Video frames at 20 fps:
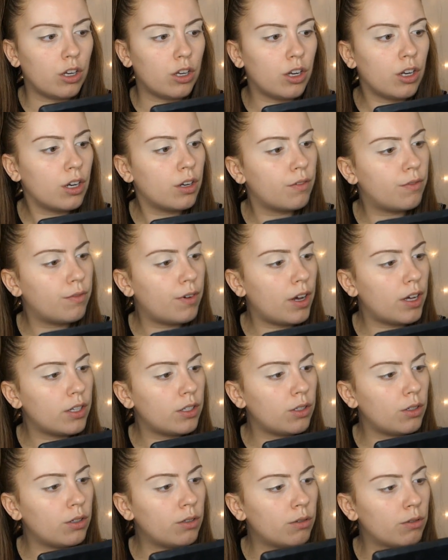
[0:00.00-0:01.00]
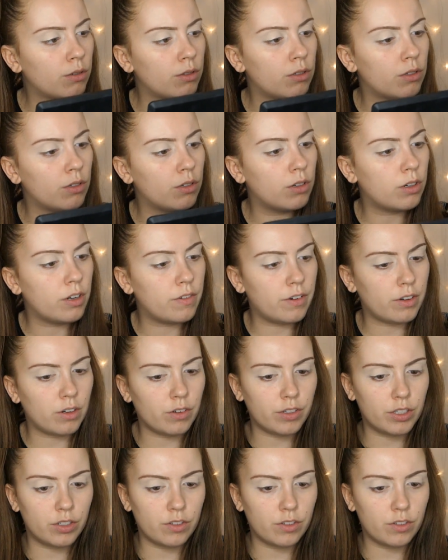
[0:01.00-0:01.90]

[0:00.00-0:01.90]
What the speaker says: Universal. Have I got